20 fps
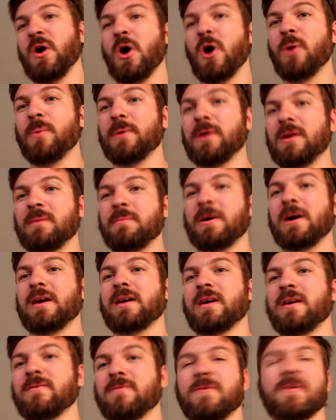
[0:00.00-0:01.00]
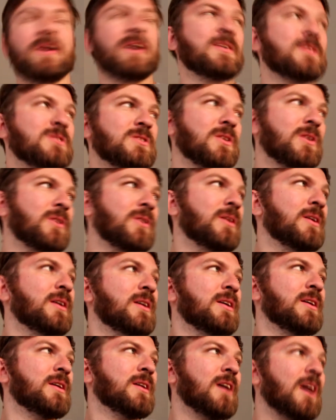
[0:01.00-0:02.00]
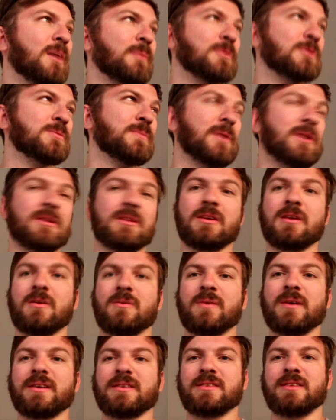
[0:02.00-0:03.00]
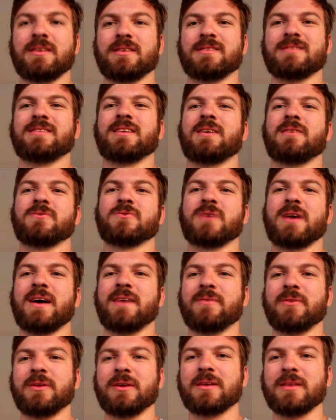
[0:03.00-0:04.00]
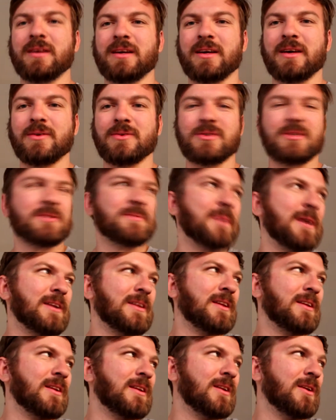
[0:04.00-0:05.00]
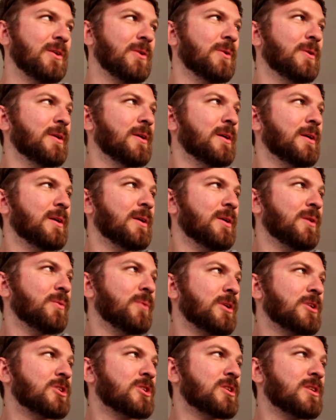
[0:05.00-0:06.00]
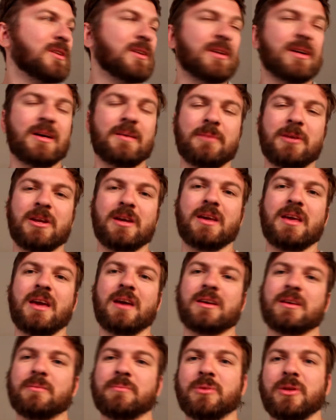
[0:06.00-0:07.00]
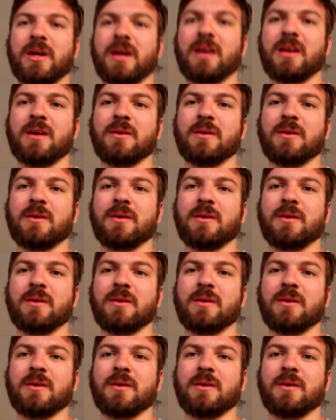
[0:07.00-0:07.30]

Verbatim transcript: opened it back up for us, so I've been spending the year racing instead of traveling like I was expecting to do, which, I mean, I can't complain.